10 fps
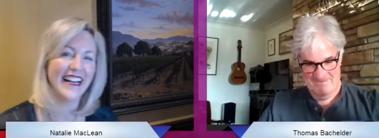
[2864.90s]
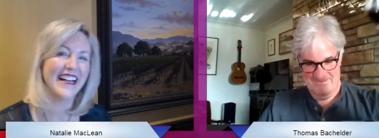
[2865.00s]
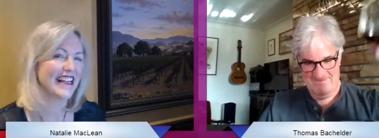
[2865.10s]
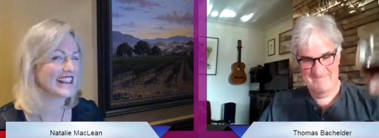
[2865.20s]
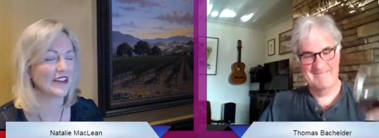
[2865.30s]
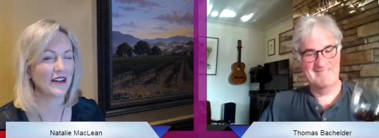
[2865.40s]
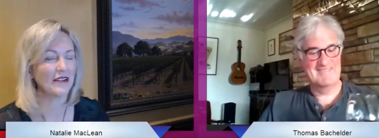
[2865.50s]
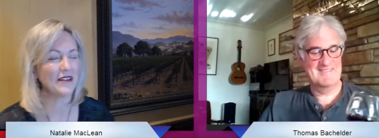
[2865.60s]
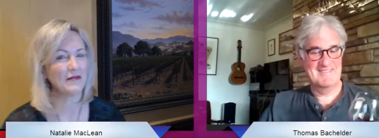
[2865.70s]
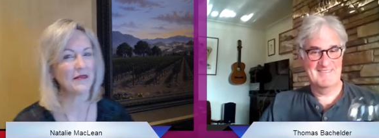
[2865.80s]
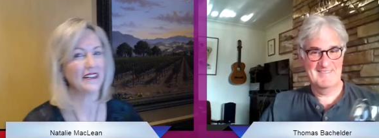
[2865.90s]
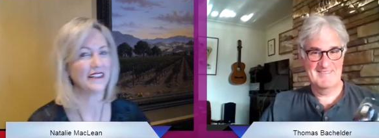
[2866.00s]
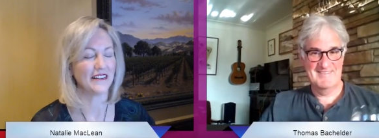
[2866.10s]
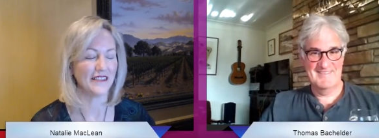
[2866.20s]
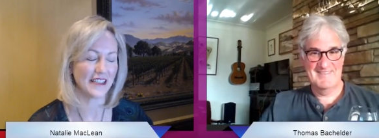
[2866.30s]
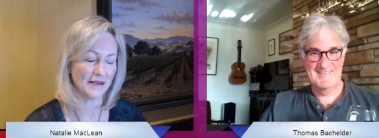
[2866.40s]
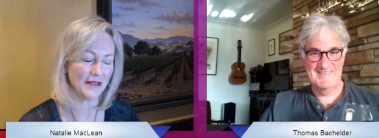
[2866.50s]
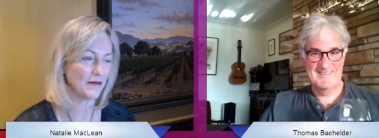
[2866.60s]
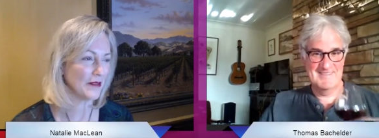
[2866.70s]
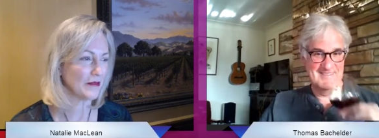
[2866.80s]
Speaker 1: That's a great way to put it, Thomas. I mean,
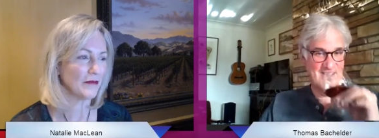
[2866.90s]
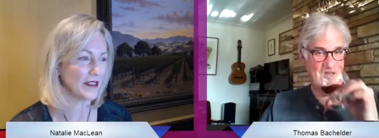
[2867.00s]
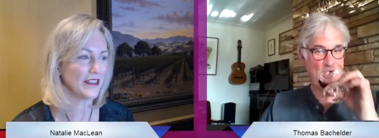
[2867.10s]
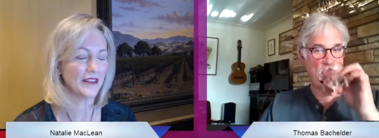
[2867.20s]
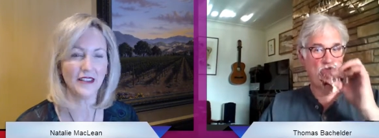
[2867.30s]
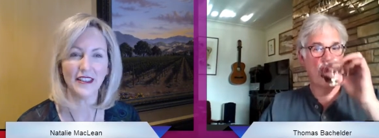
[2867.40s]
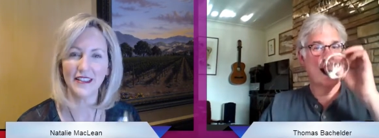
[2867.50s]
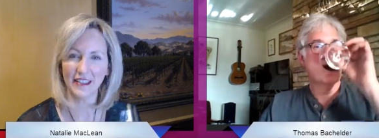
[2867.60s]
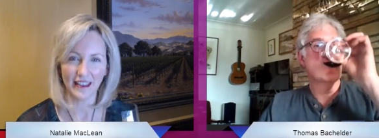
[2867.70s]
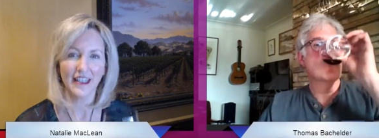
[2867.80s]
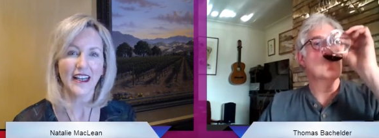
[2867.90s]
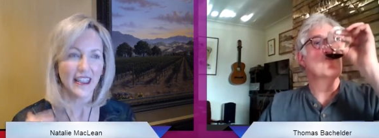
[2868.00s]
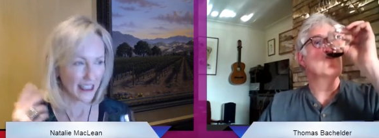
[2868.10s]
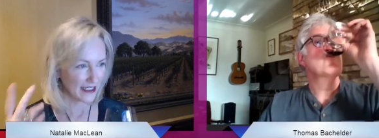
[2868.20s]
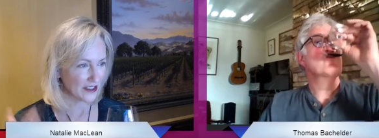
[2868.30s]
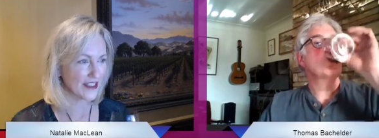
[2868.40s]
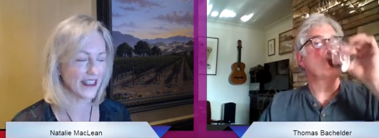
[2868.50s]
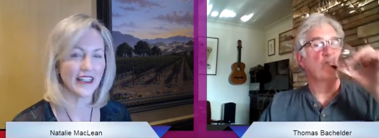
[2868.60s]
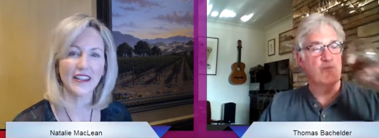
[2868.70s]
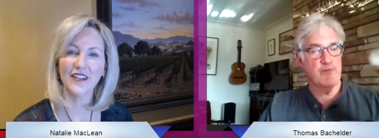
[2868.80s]
people really do need to, as you say,
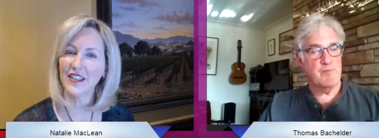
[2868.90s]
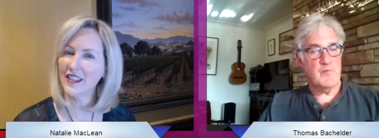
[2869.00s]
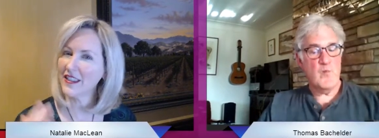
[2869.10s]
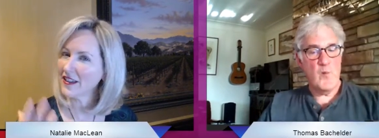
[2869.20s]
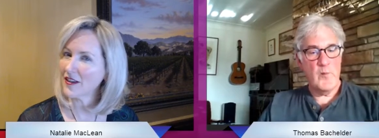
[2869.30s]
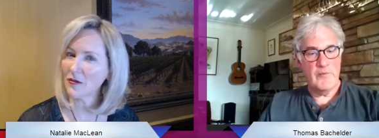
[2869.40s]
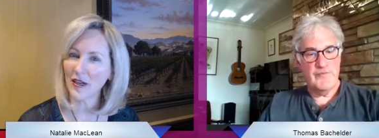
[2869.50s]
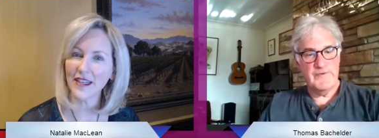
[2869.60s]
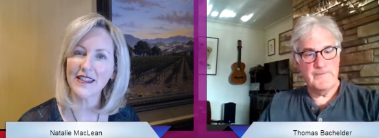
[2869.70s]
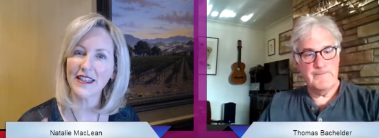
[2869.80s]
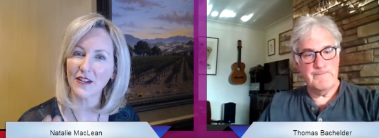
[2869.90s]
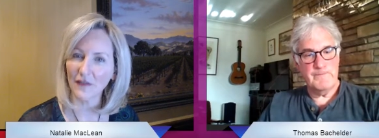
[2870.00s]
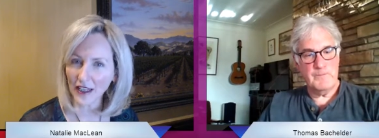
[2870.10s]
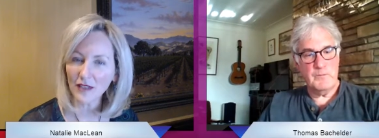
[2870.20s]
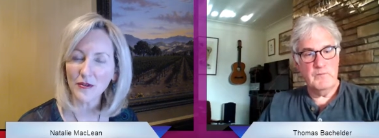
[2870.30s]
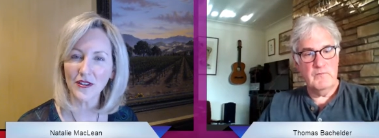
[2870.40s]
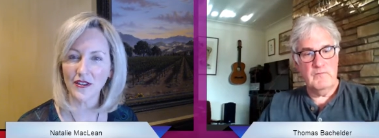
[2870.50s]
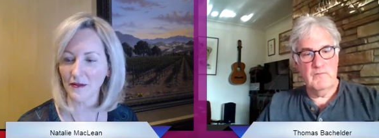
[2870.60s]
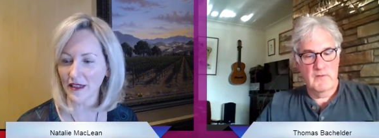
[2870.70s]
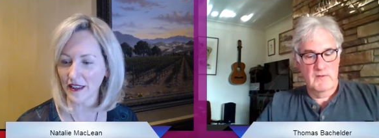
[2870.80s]
cut their teeth on the wines that are available to
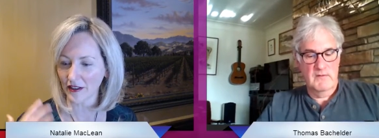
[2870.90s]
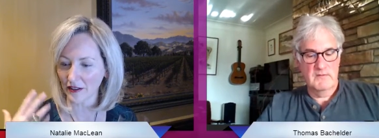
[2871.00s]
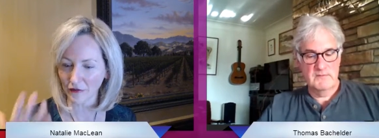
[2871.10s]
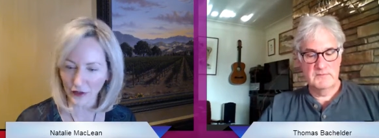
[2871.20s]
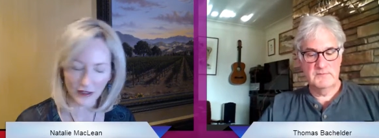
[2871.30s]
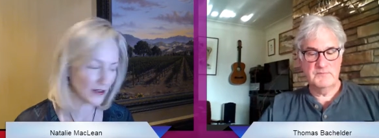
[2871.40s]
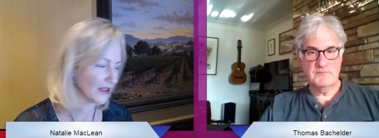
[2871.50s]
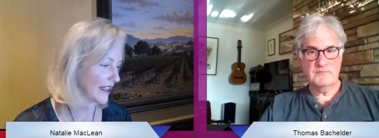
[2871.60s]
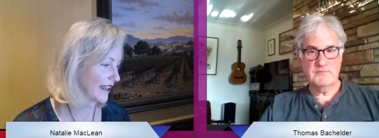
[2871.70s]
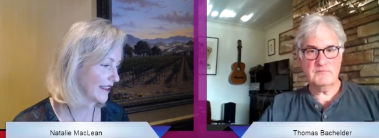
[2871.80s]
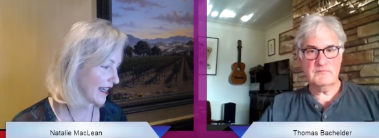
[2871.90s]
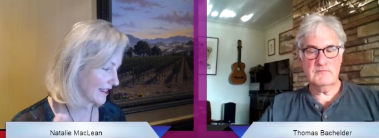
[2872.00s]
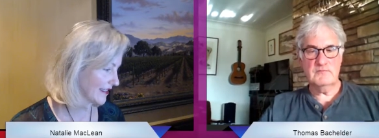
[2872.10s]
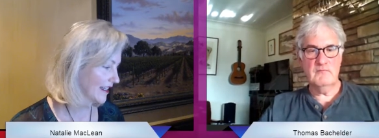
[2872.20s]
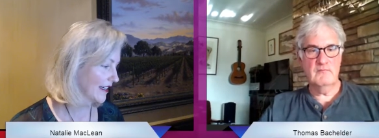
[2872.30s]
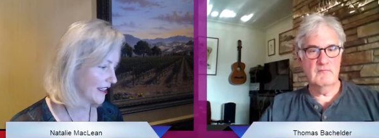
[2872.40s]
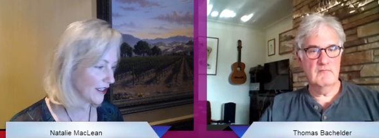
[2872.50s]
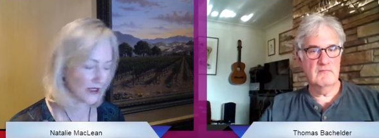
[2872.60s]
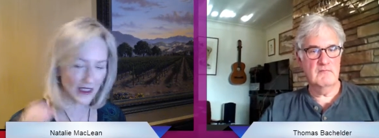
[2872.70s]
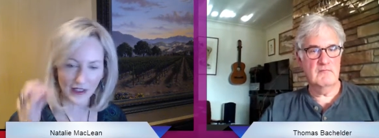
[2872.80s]
them and that are affordable, and yet you know
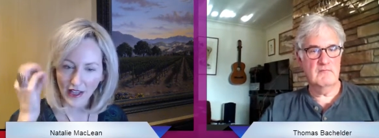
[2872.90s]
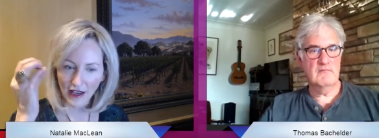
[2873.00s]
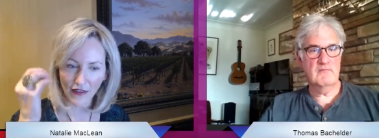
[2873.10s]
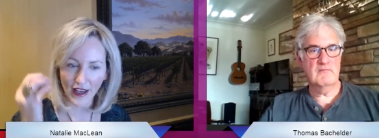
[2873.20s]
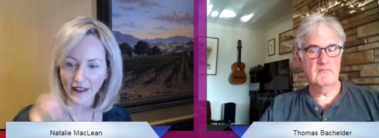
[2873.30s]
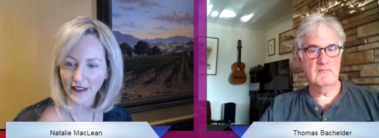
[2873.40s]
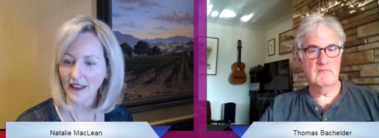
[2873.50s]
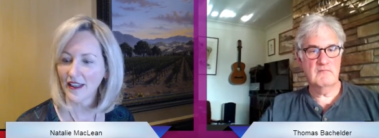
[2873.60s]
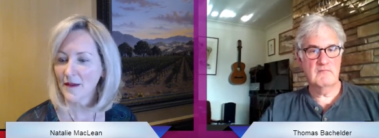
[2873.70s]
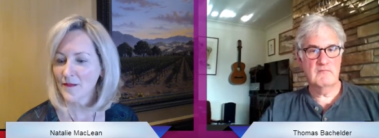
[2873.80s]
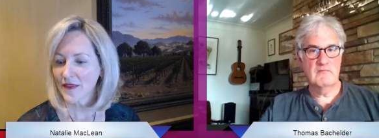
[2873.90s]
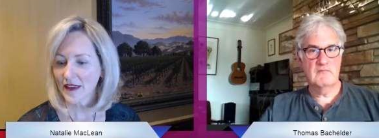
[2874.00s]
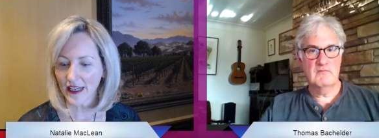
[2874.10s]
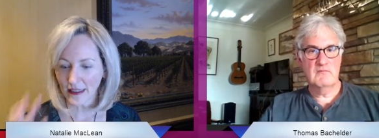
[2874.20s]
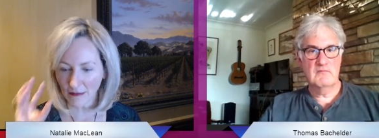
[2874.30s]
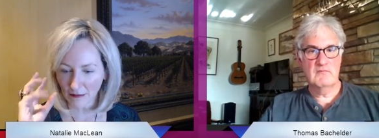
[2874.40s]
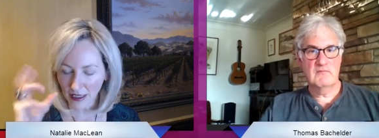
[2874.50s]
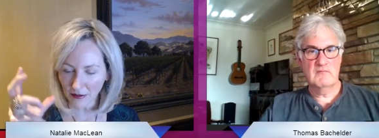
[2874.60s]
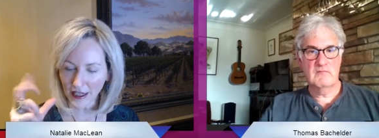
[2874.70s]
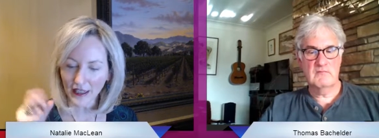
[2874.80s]
still have that that
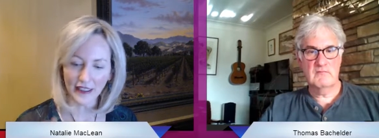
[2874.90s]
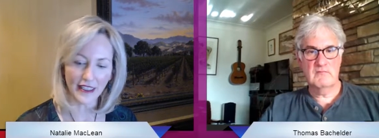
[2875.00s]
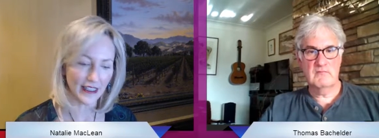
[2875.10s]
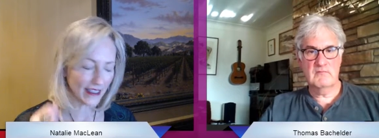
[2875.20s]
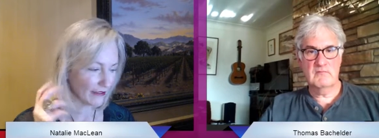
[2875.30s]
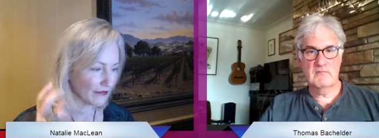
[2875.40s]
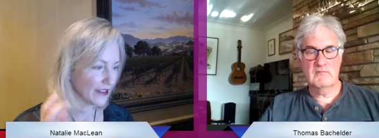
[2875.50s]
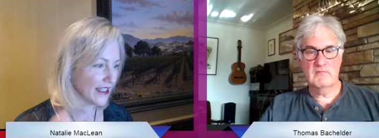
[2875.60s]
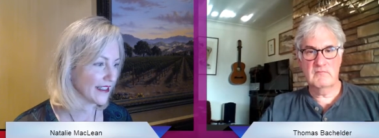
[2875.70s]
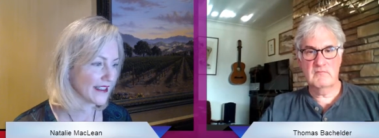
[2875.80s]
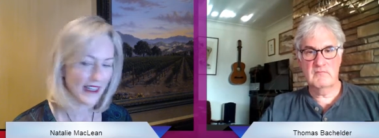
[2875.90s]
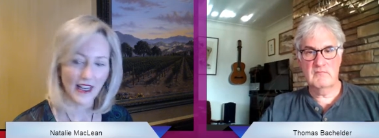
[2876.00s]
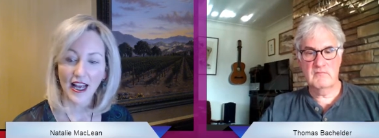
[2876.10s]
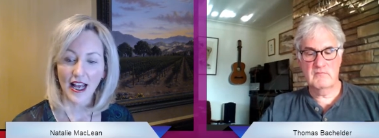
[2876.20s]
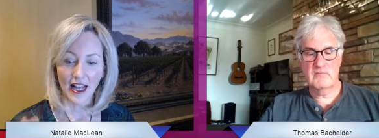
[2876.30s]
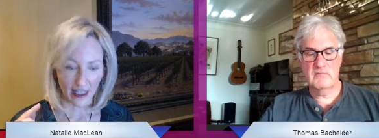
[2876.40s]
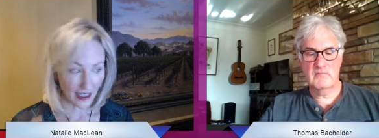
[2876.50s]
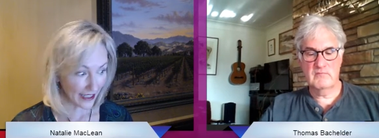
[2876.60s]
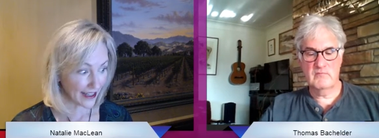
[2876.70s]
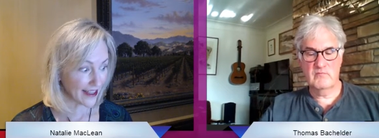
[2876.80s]
minerality and that finesse
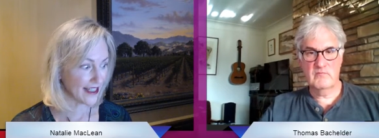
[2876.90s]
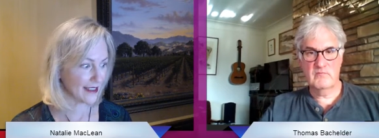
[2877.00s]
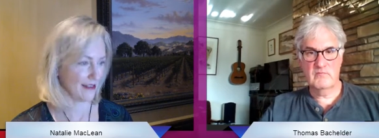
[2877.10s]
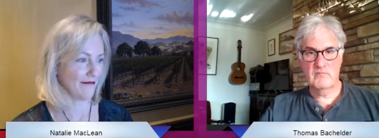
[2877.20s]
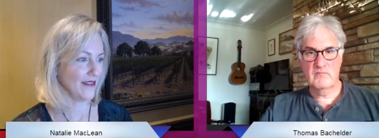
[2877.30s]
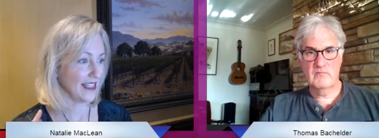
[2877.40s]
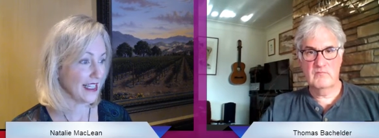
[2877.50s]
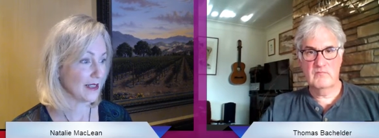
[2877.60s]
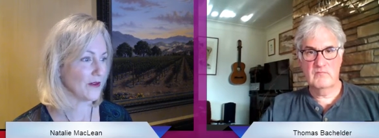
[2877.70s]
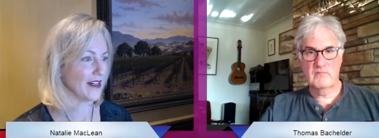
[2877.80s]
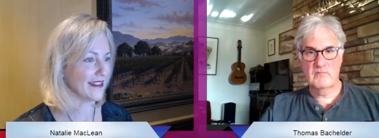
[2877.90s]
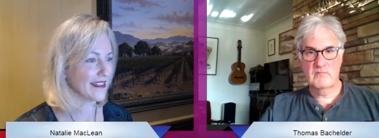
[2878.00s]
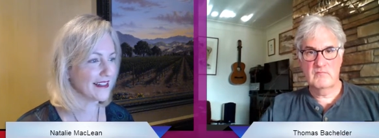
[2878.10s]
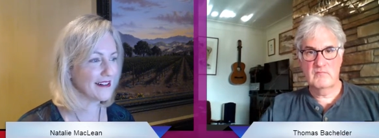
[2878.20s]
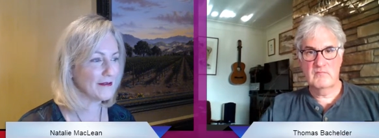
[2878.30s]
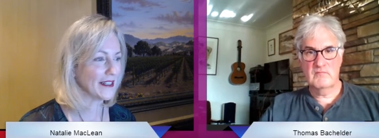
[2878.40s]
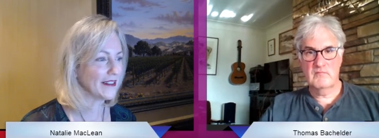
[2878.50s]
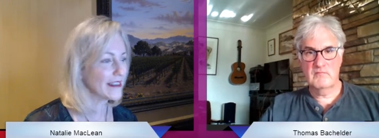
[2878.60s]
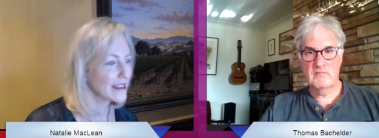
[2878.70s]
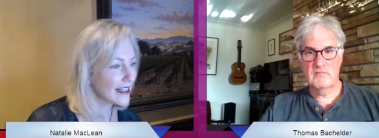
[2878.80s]
like these these wines. Oh my
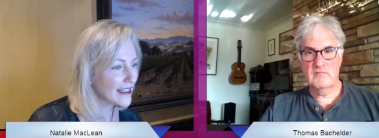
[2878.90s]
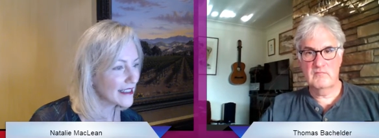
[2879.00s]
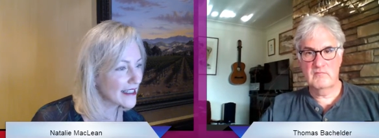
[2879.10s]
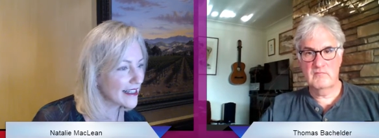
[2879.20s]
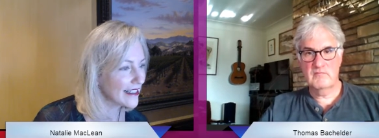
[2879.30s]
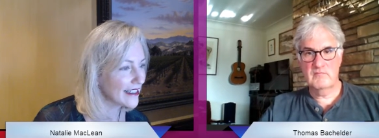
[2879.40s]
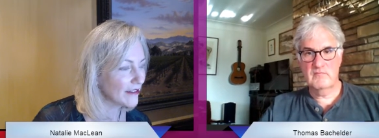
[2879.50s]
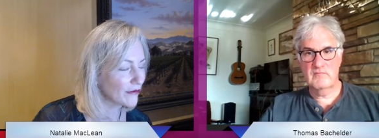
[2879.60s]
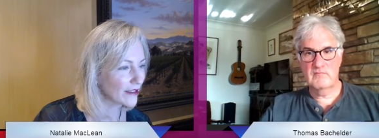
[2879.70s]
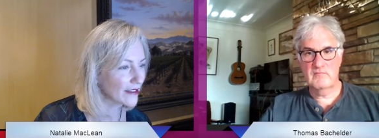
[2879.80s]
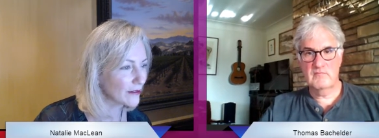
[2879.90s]
goodness, guys! Thank you for